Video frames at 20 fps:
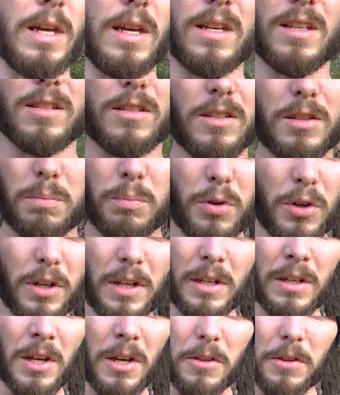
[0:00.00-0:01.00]
is just
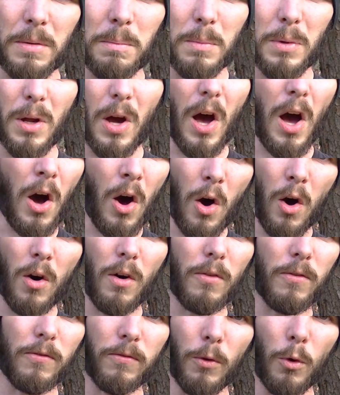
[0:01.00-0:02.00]
putting nothing but
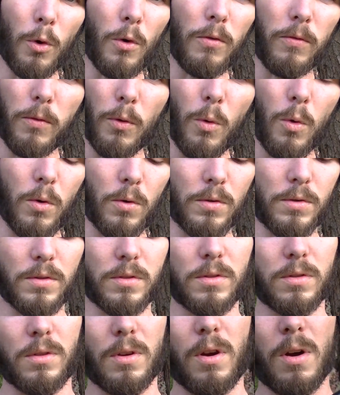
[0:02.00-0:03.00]
all full
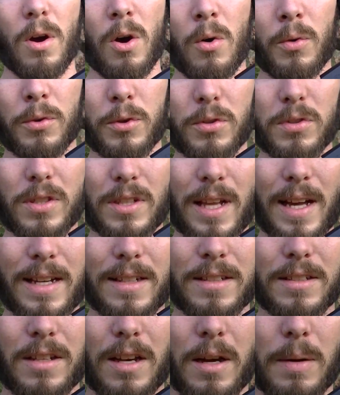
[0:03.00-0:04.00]
force on your
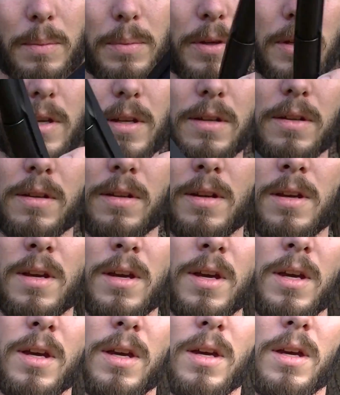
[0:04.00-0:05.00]
slide stop pin,
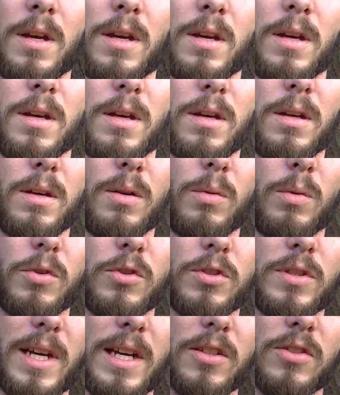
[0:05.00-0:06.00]

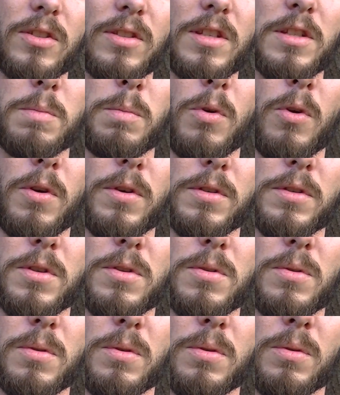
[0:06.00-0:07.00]
which is actually this part
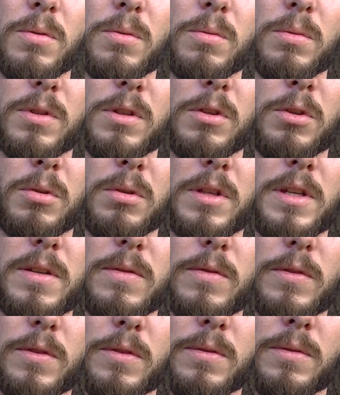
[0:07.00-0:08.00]
too, the little
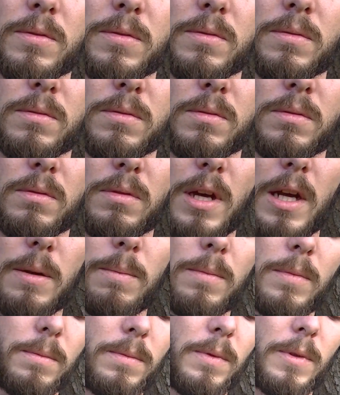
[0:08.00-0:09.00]
lever.
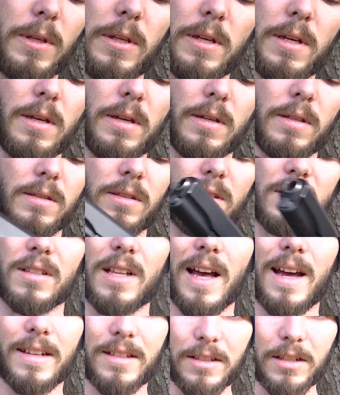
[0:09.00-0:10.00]
Yeah, it's a
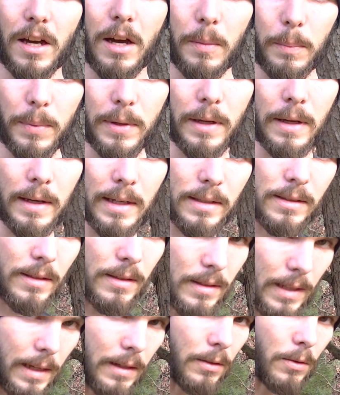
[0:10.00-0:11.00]
slide stop pin. That's
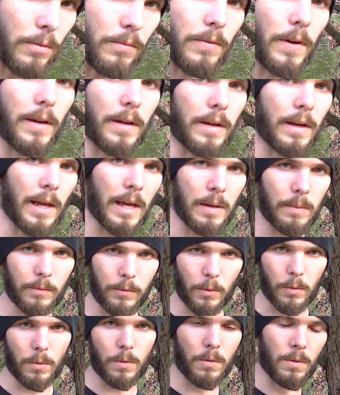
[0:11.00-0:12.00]
the technical fucking name
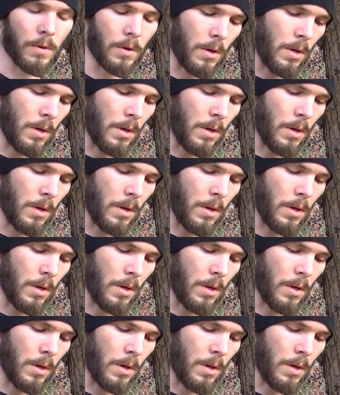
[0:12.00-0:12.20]
for it.